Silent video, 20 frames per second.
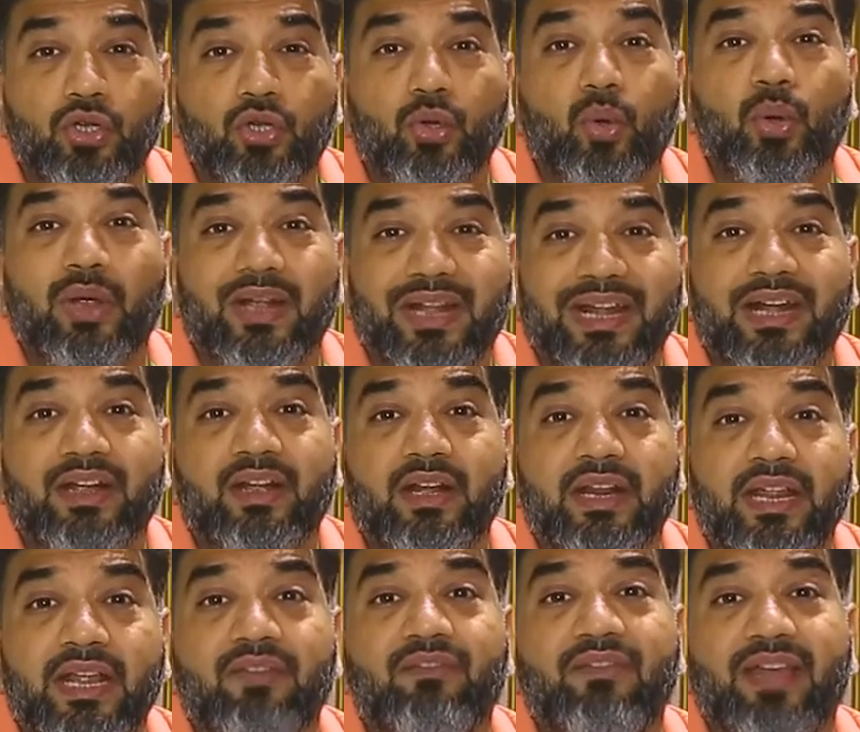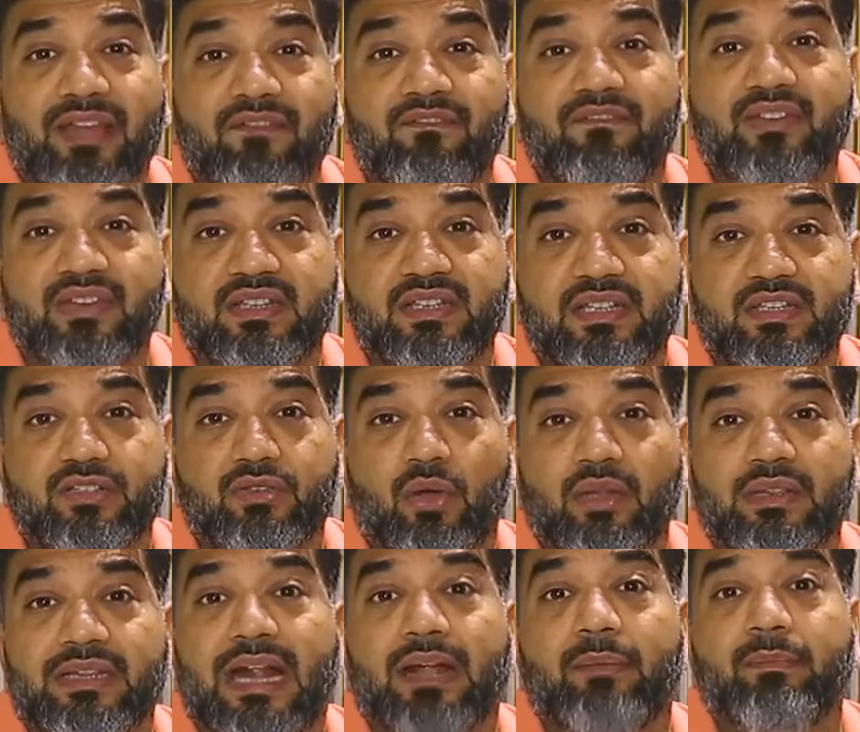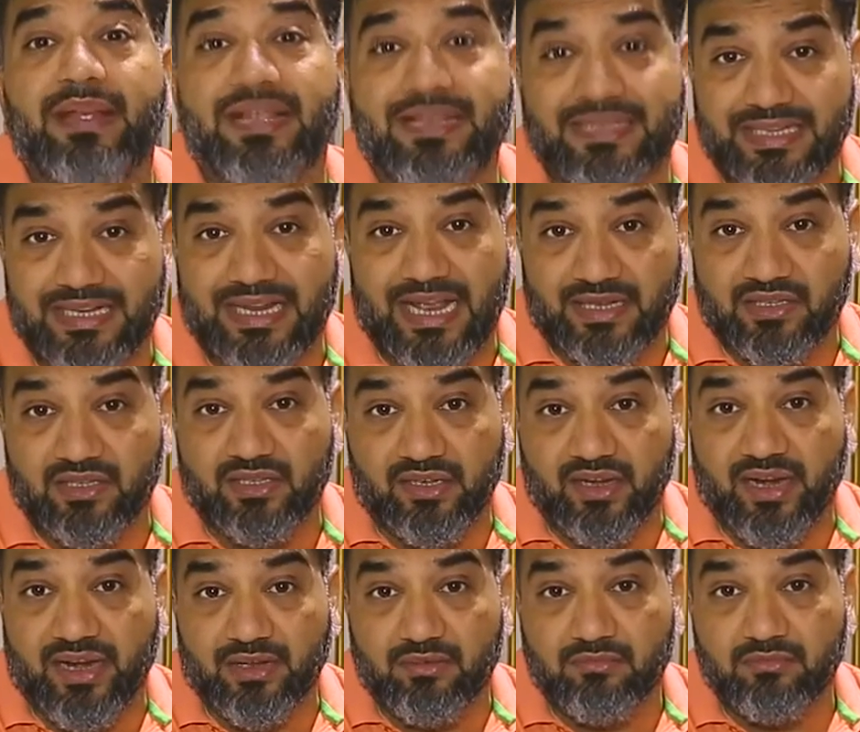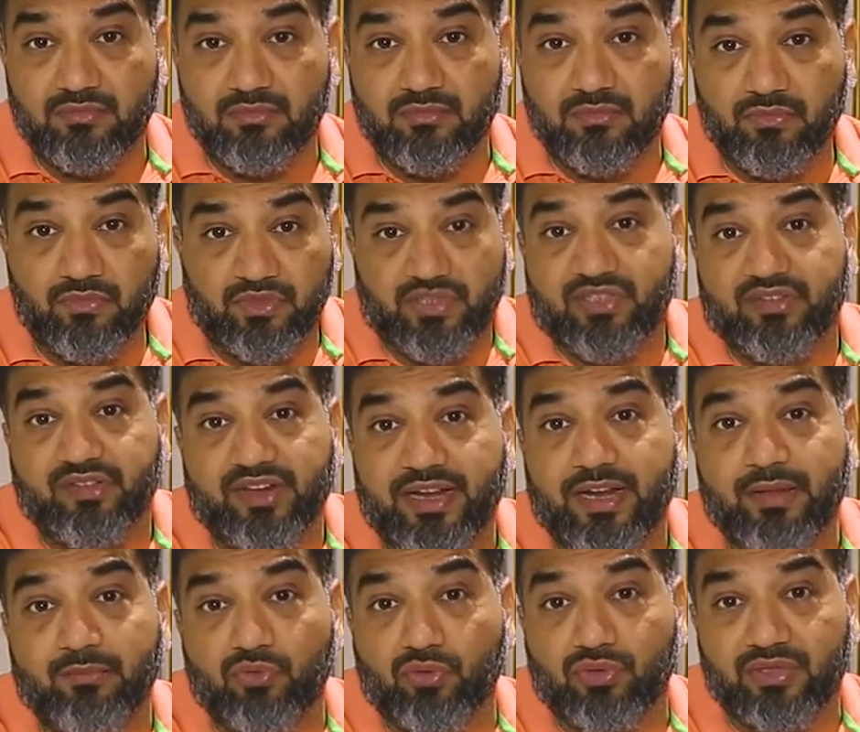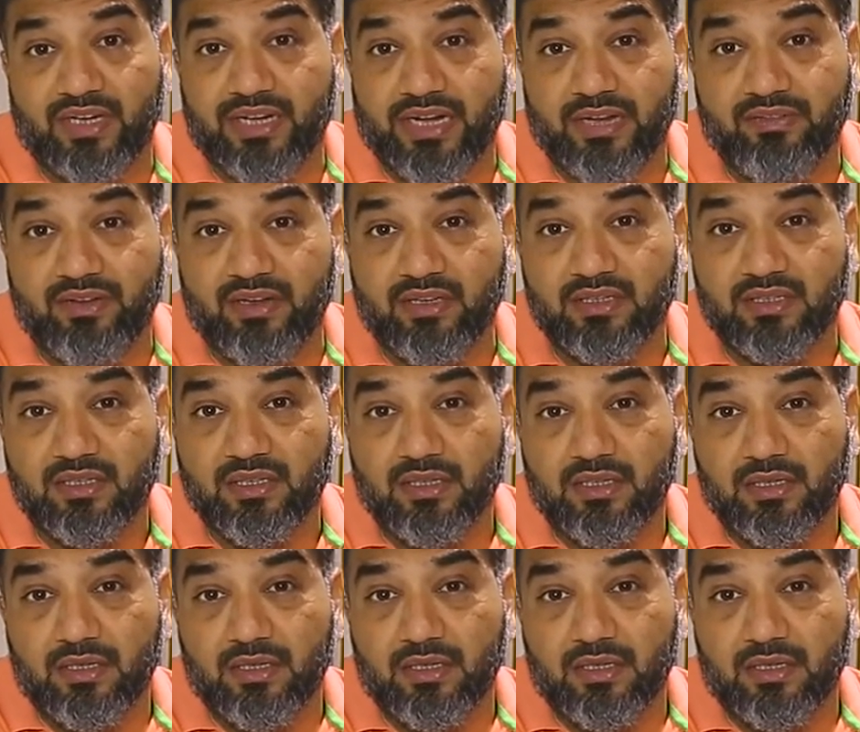don't get give emphasis on that basic actually right which is reading books and dvds